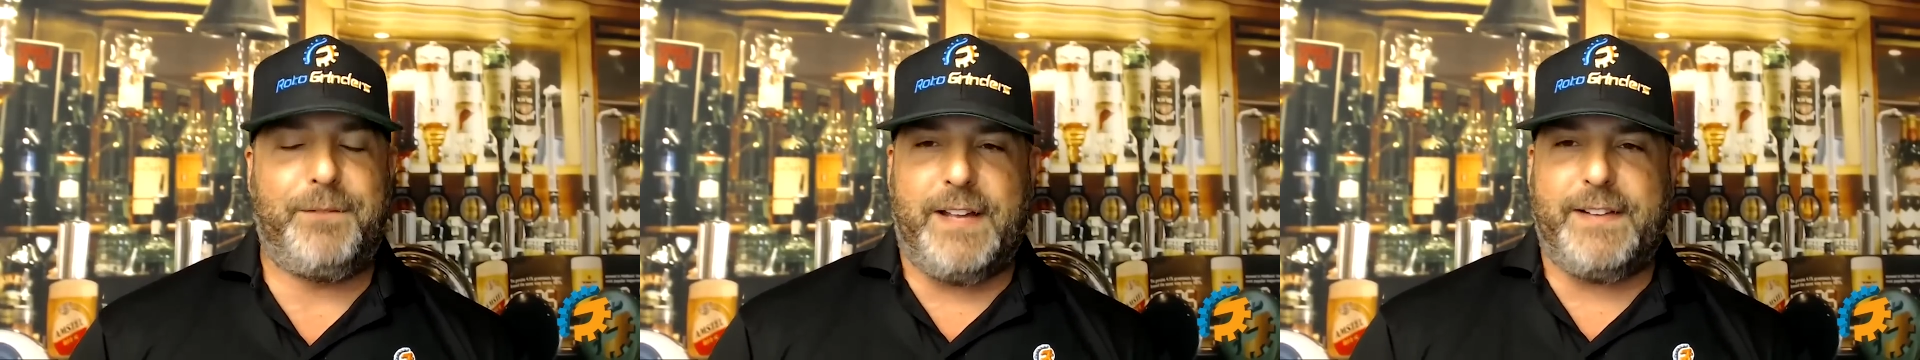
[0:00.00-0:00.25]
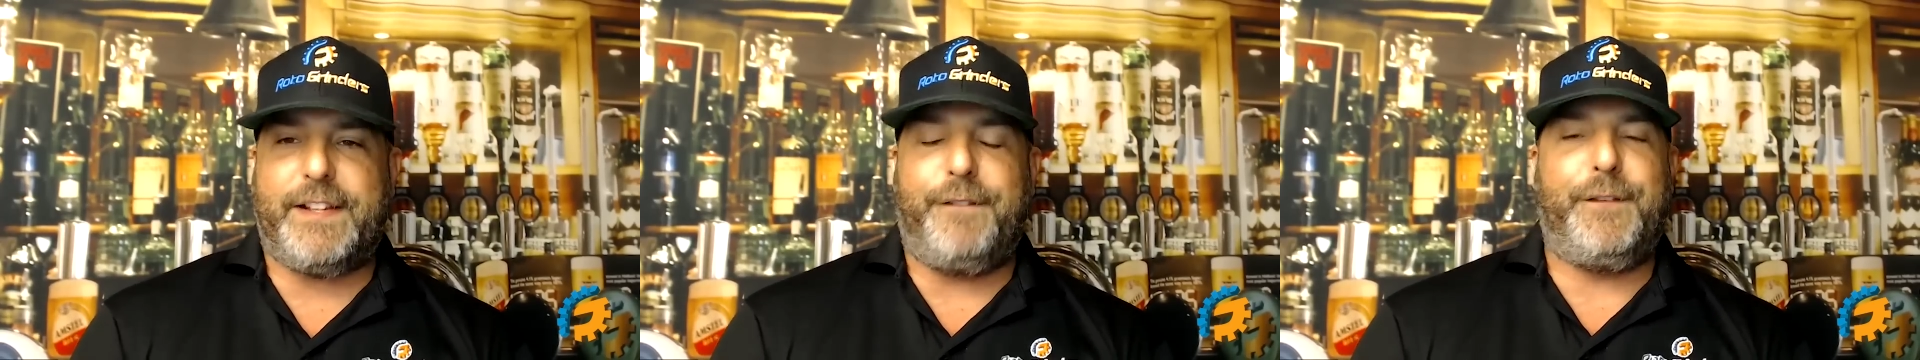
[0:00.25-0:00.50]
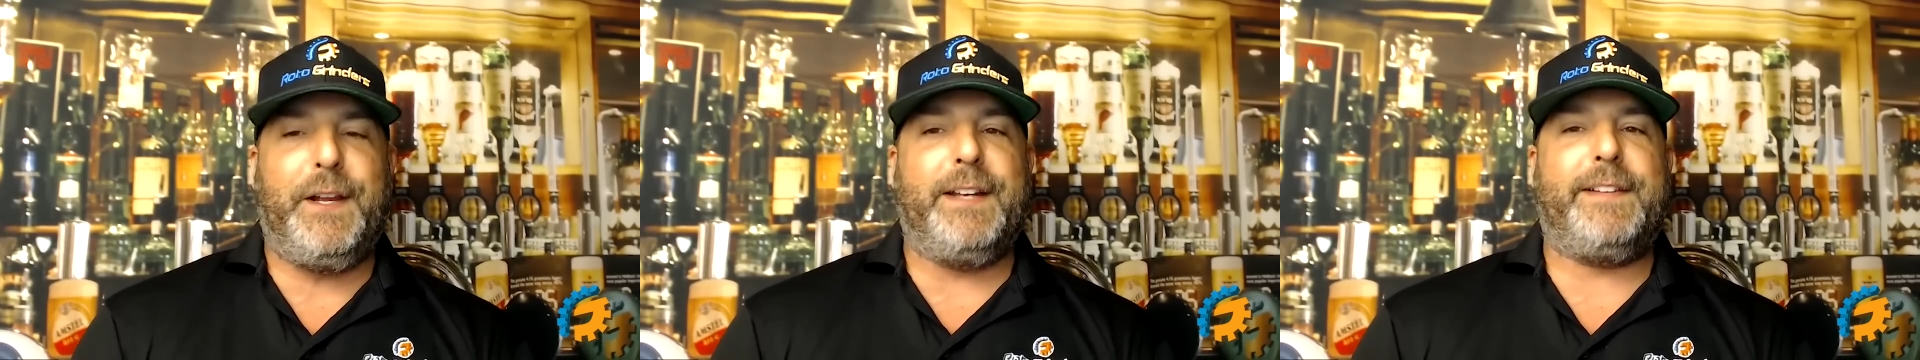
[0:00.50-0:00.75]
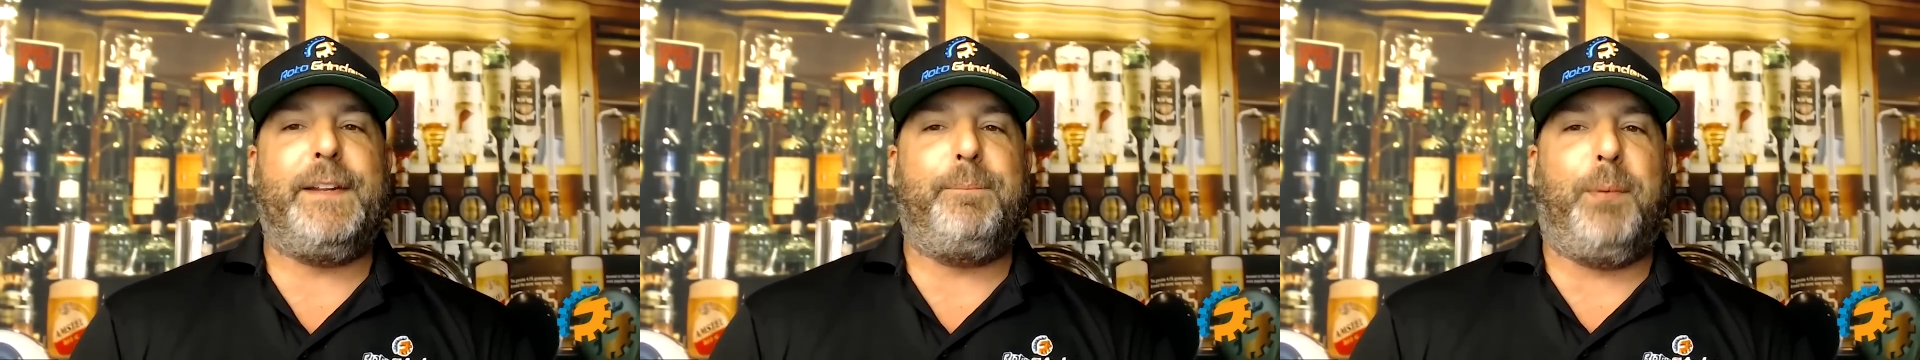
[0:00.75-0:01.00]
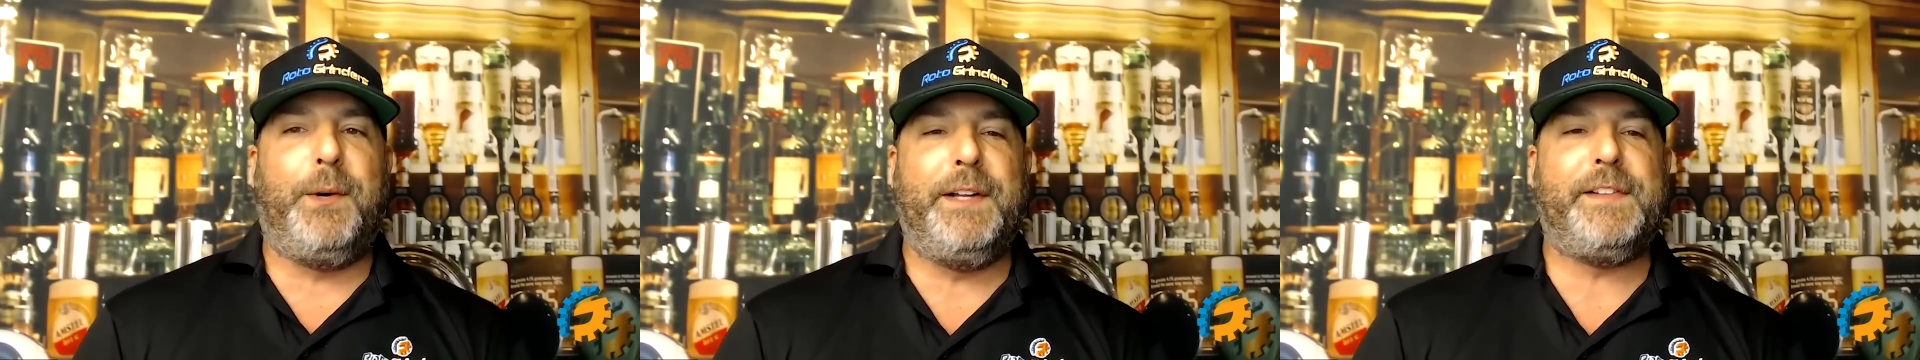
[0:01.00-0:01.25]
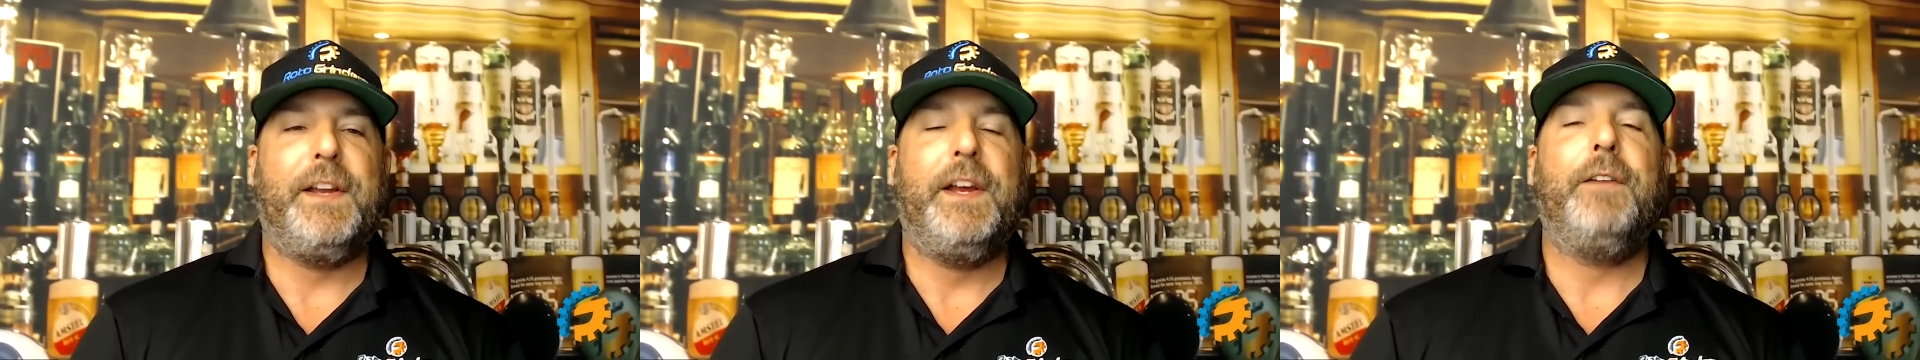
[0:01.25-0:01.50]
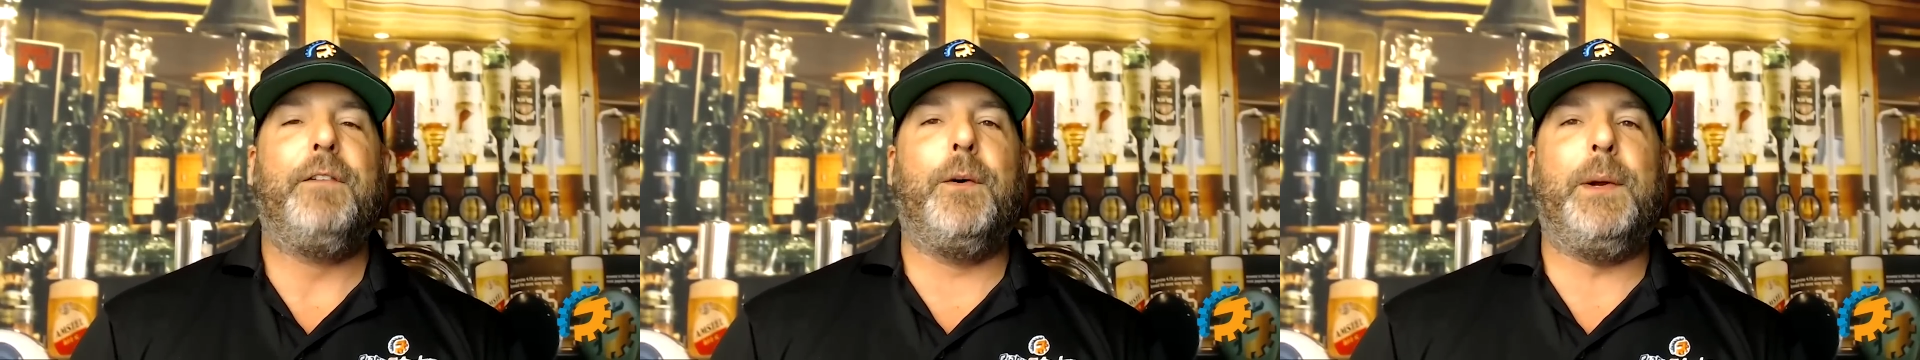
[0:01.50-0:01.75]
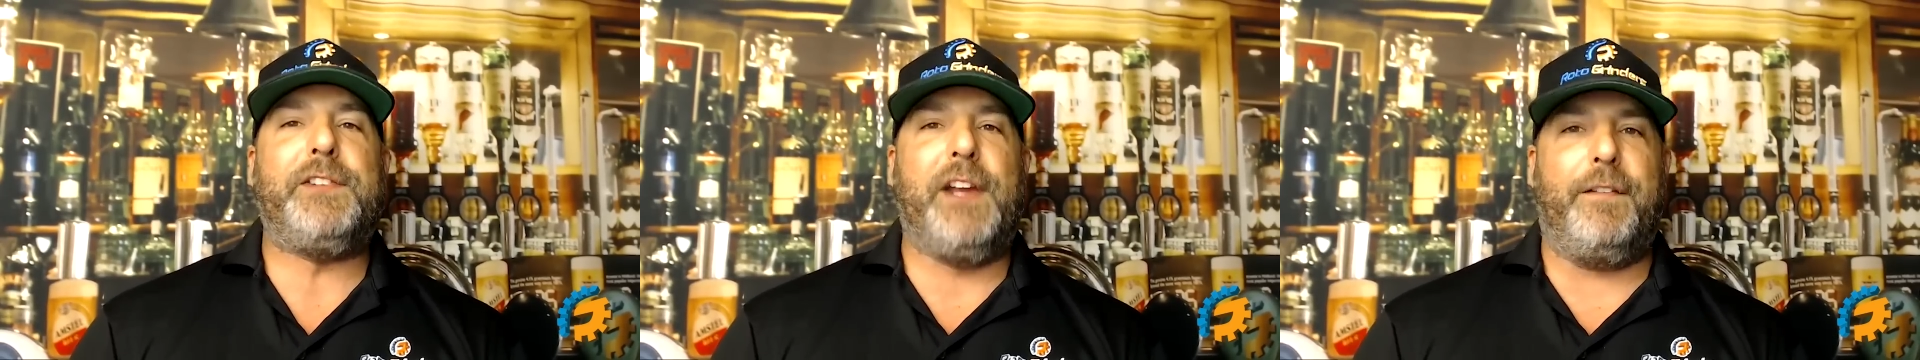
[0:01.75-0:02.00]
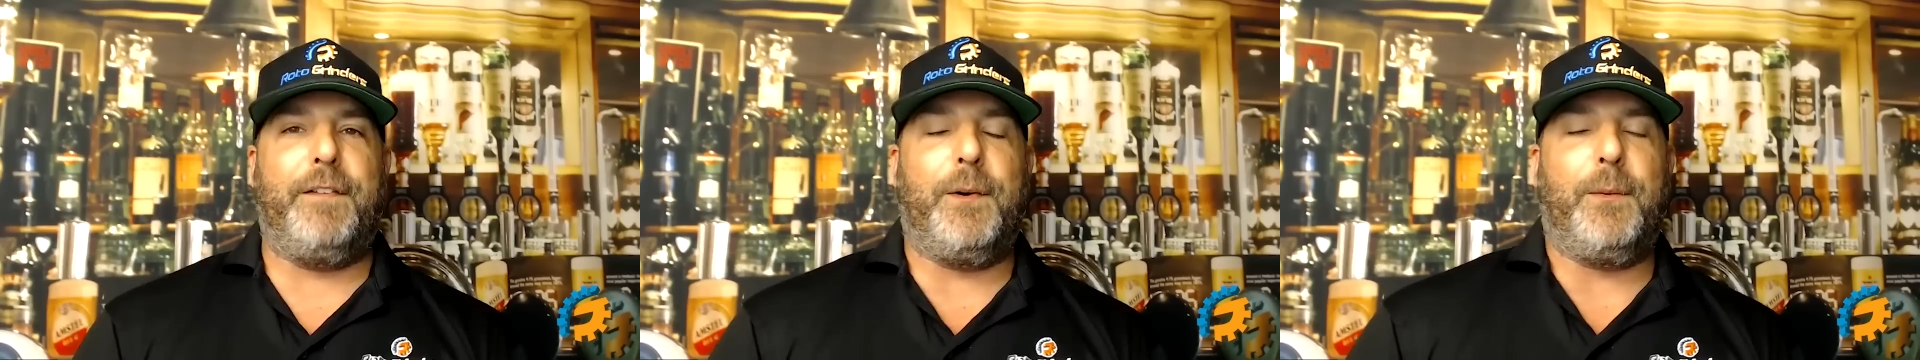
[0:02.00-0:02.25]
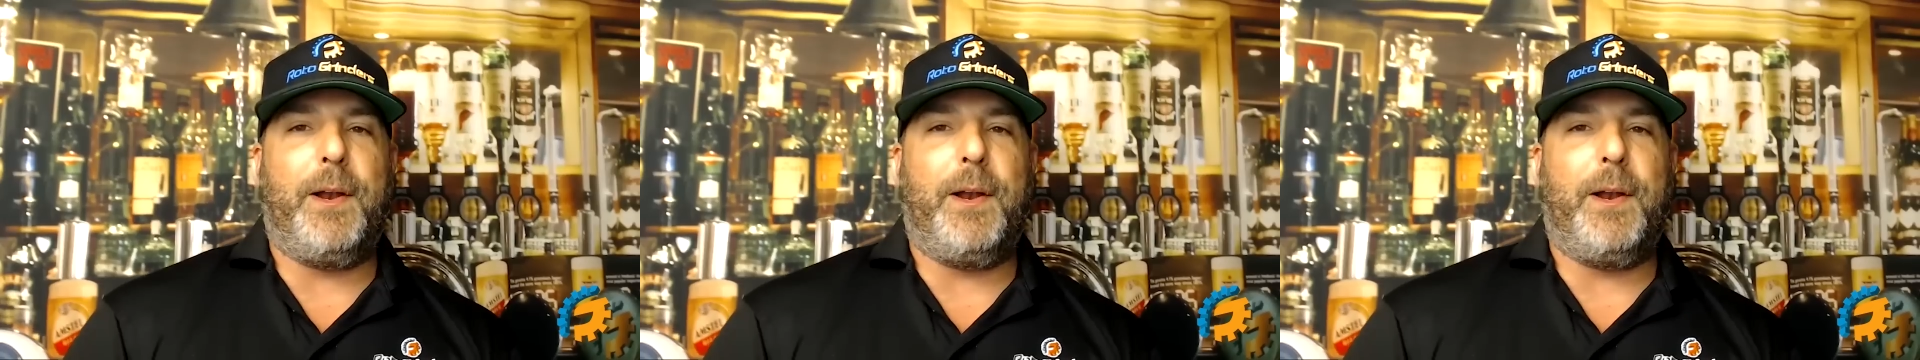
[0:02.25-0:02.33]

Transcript: just the fantasy points for whichever